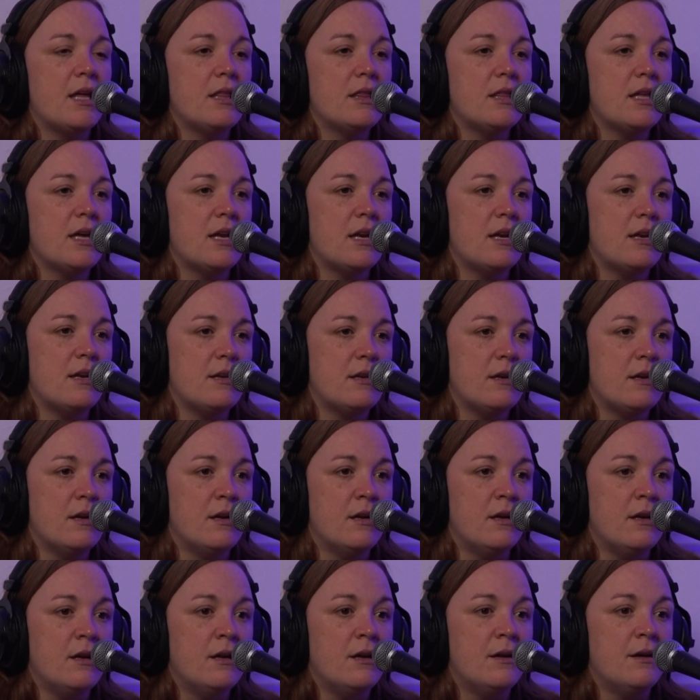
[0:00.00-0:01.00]
And then
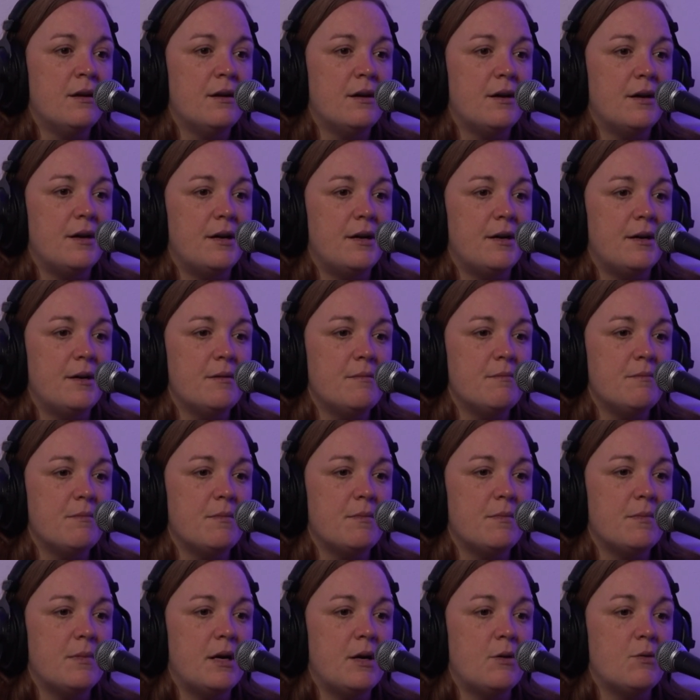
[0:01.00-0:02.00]

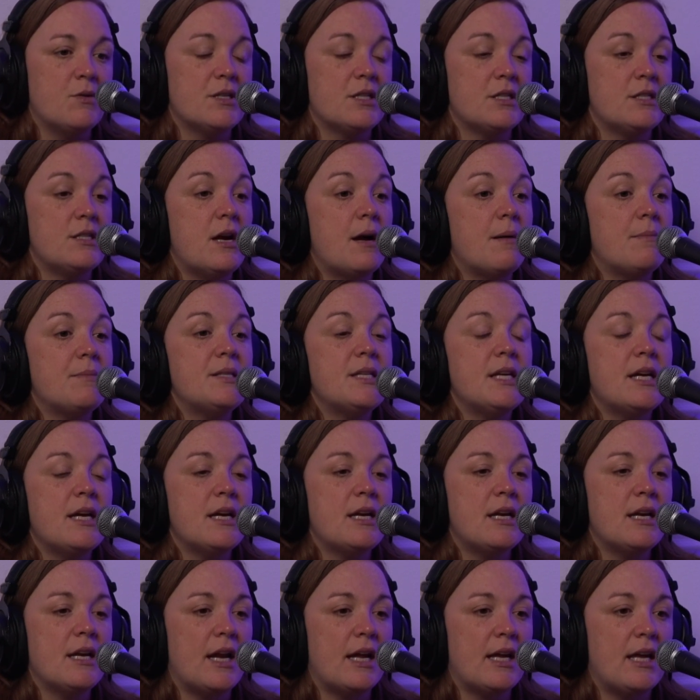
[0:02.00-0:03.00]
I was
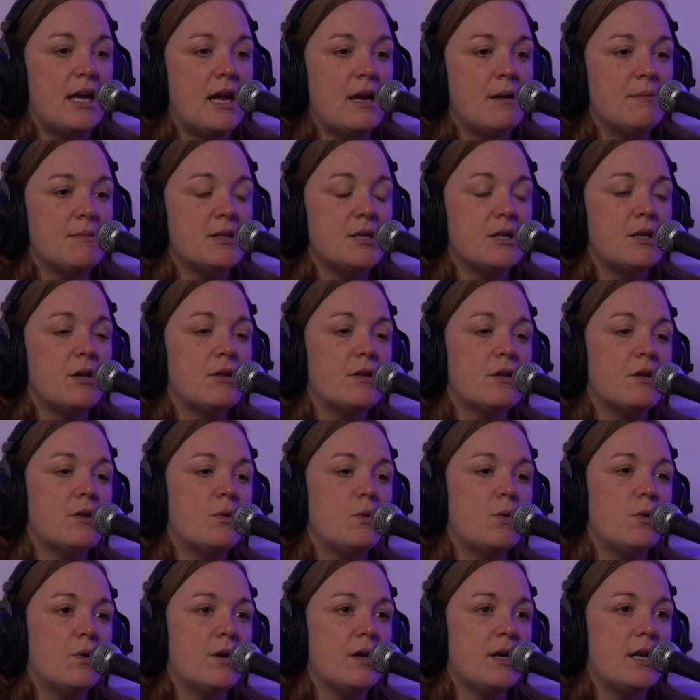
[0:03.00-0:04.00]
adopted and I came to know the
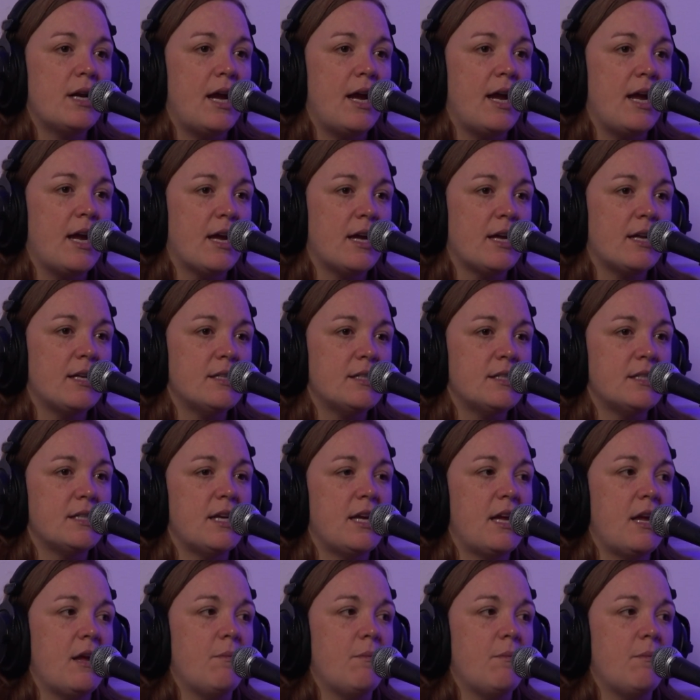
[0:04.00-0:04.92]
Lord, and